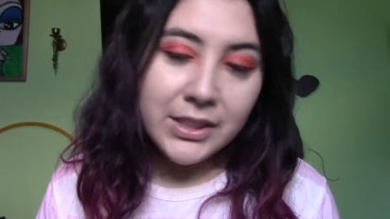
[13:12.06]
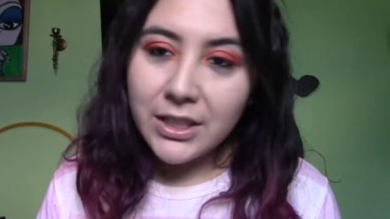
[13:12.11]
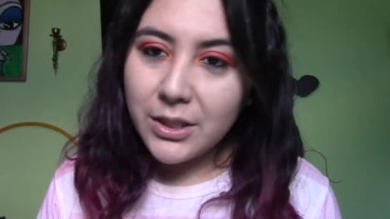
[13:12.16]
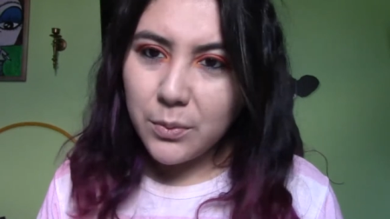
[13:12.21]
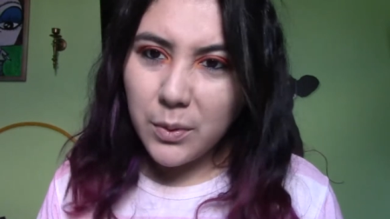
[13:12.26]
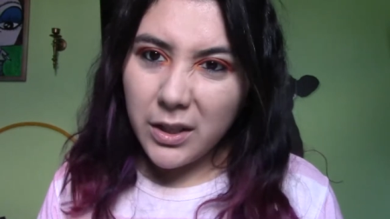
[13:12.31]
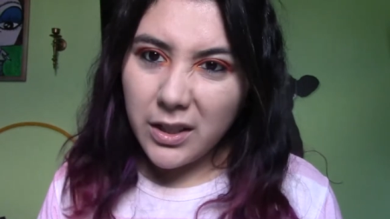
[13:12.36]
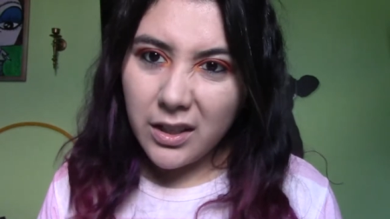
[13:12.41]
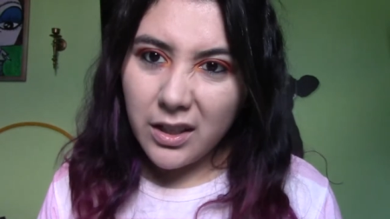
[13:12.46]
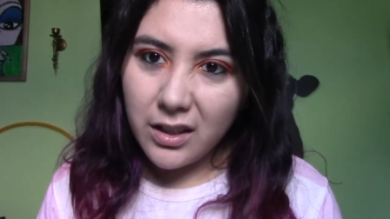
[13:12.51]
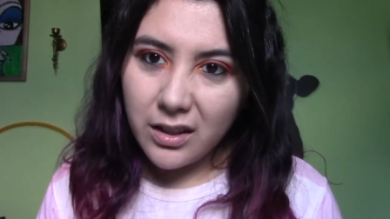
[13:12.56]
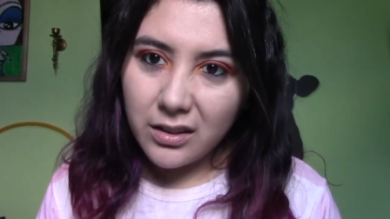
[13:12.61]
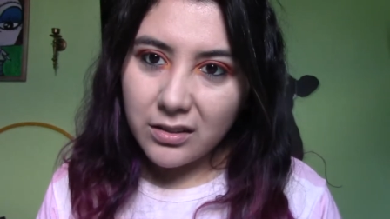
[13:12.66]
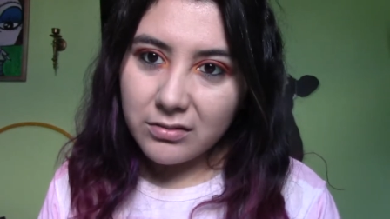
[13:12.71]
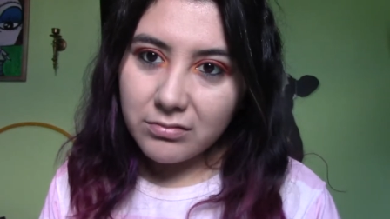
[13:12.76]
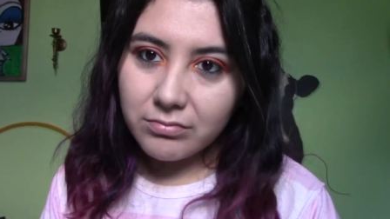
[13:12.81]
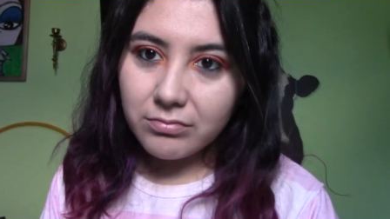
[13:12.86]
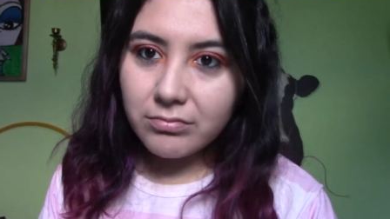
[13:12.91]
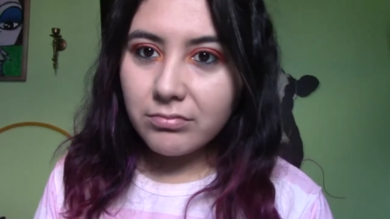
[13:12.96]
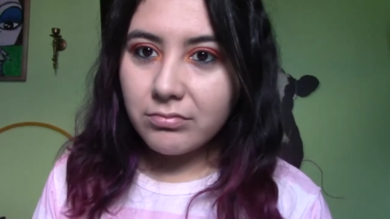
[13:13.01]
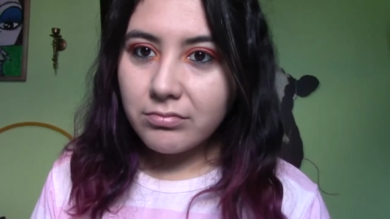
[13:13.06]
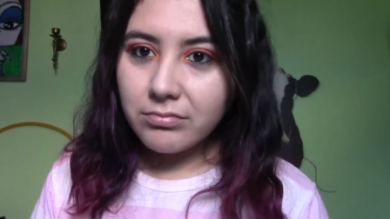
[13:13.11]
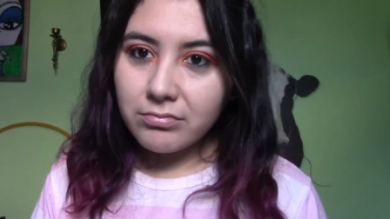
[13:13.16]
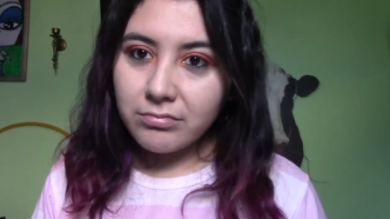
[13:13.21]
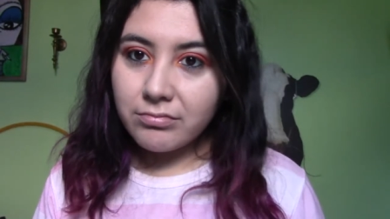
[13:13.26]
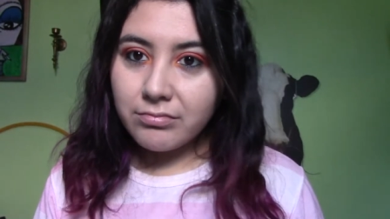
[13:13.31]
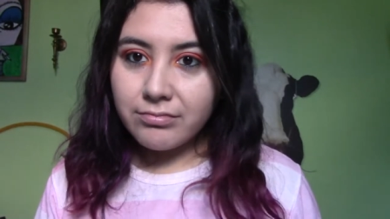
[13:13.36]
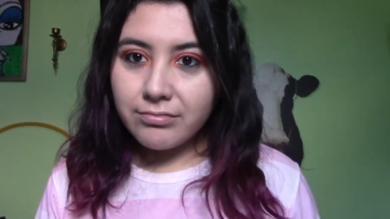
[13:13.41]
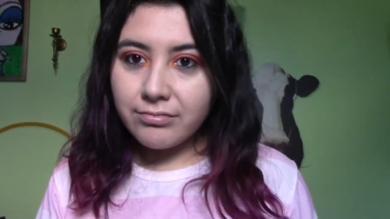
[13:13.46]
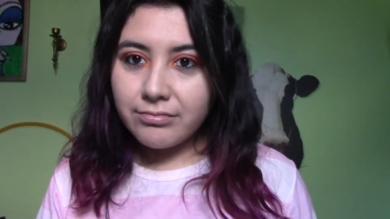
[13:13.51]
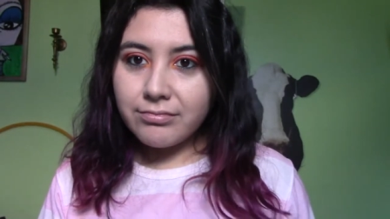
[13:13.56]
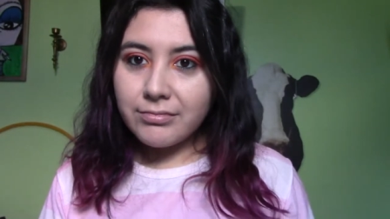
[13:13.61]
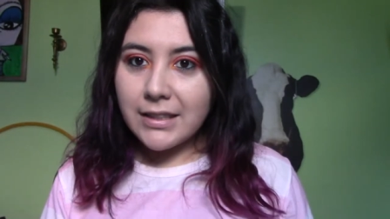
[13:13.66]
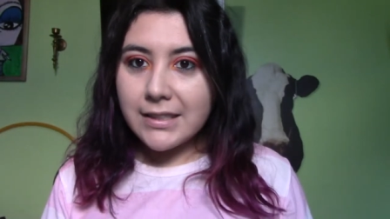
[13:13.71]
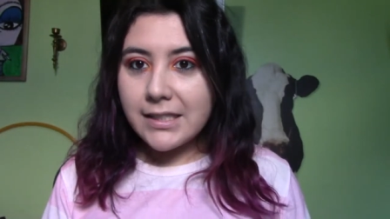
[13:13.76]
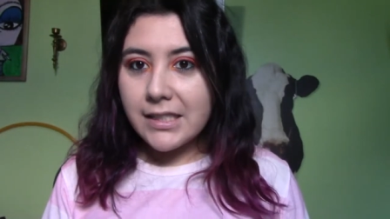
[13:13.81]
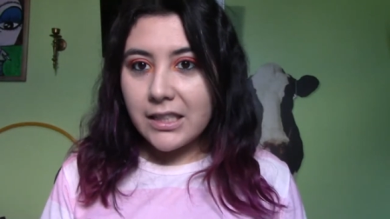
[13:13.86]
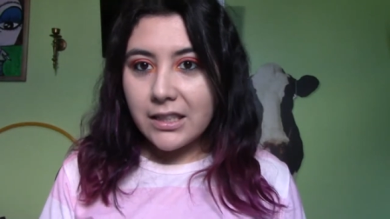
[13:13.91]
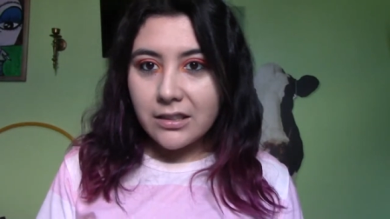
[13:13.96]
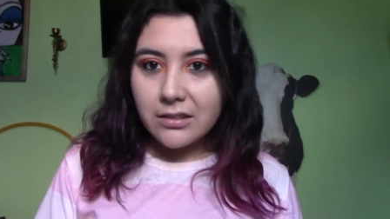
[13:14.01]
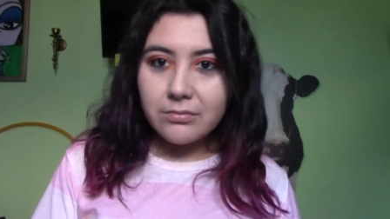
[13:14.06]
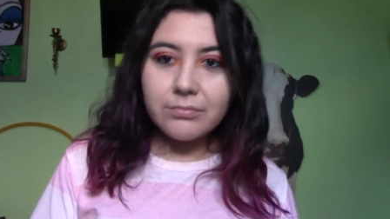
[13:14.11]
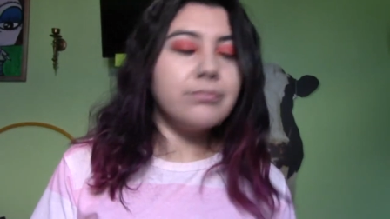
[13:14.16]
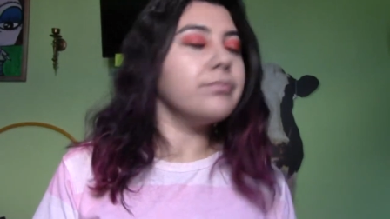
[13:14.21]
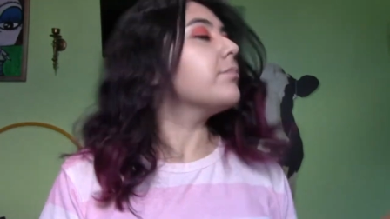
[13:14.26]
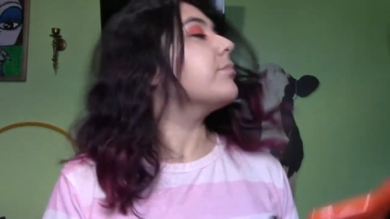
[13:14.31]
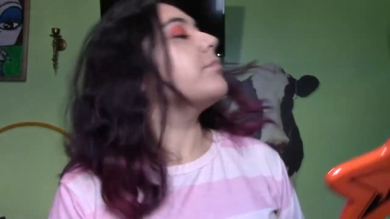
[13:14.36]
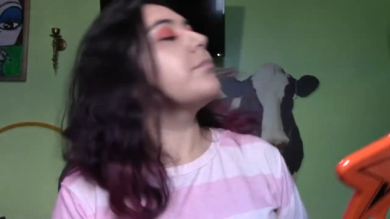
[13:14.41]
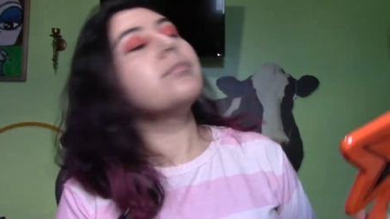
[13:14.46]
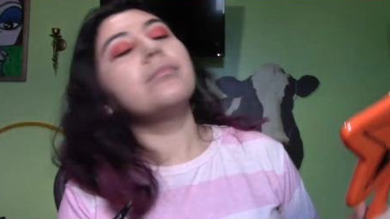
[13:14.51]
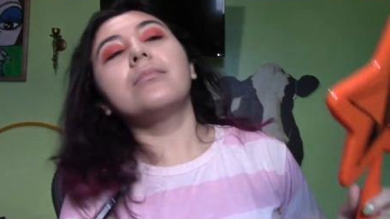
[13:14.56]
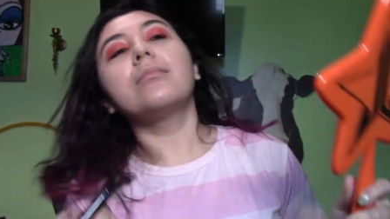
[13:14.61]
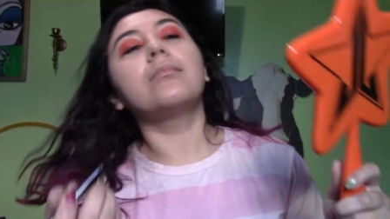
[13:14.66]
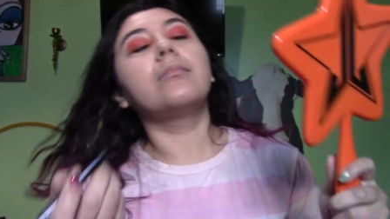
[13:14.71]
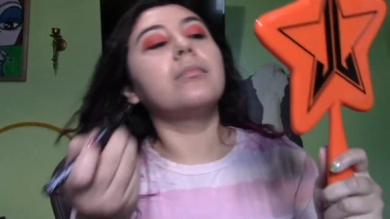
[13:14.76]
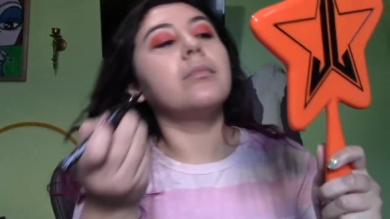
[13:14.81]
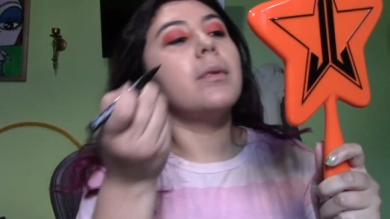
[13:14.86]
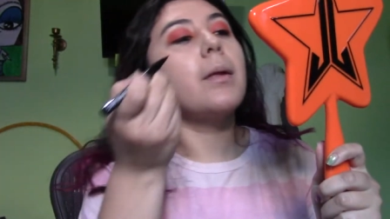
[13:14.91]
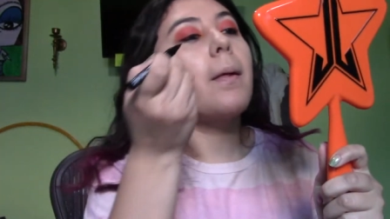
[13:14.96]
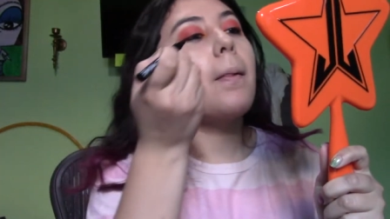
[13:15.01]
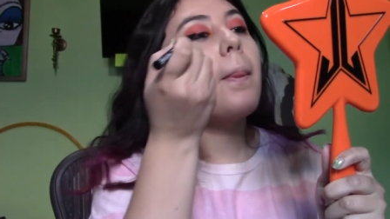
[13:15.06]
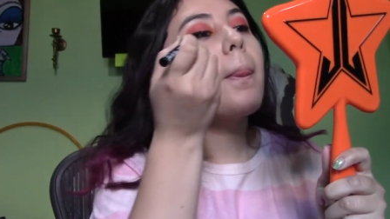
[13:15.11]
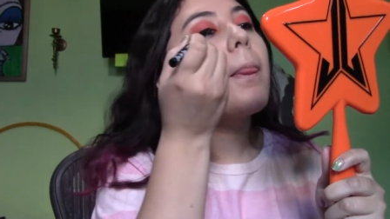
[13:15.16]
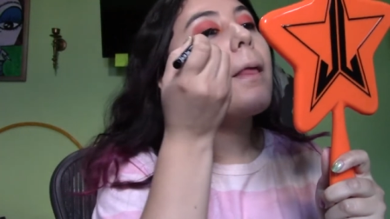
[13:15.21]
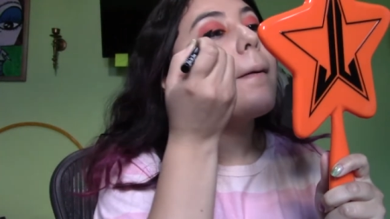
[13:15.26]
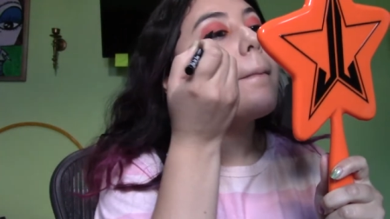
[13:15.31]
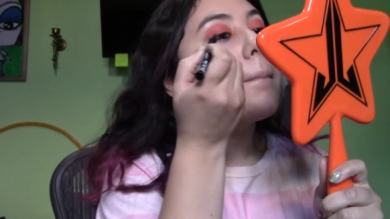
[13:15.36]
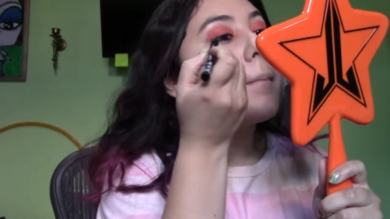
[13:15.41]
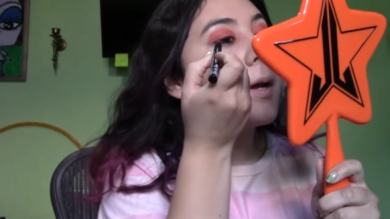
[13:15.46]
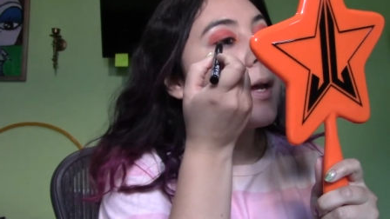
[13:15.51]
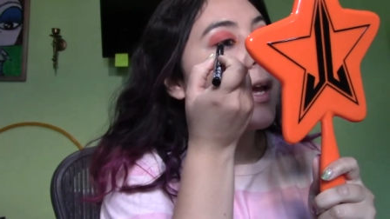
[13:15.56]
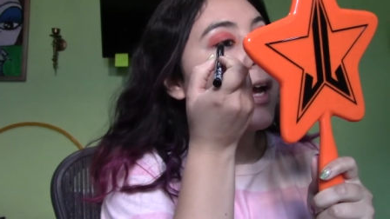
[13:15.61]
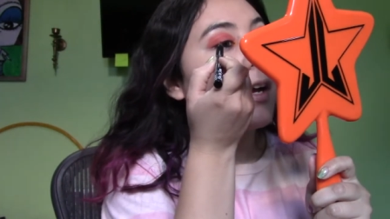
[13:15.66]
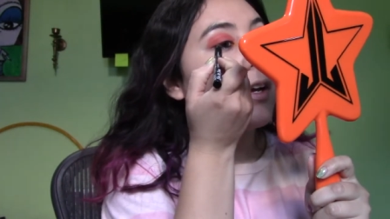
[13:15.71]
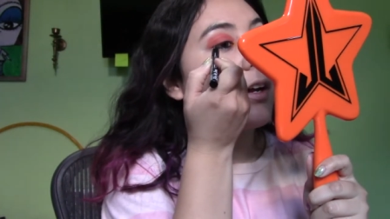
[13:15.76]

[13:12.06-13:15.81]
why not? That's it. But yeah,